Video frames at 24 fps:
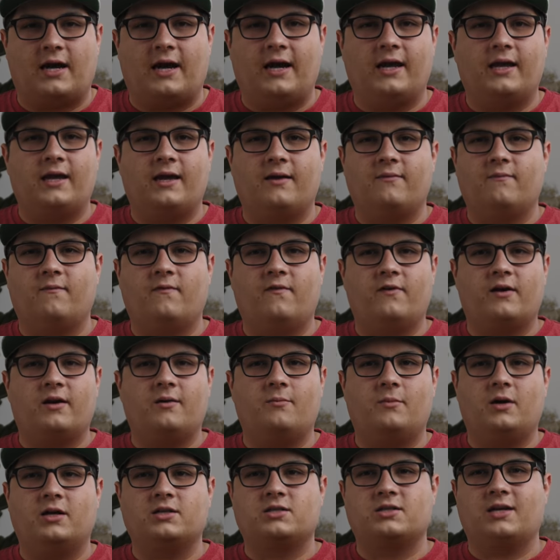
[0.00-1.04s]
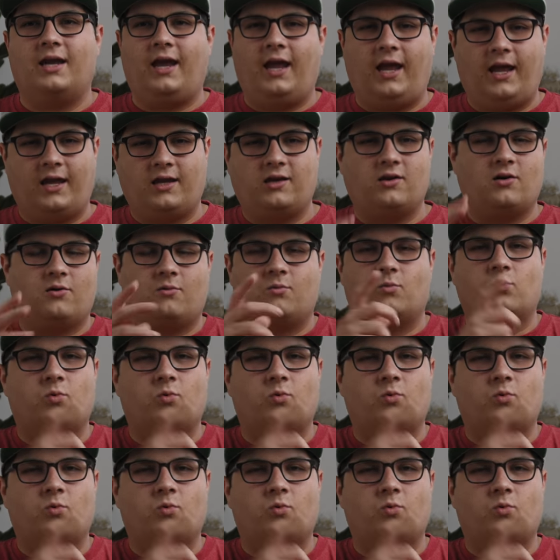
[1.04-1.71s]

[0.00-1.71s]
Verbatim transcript: I am very much a, you know,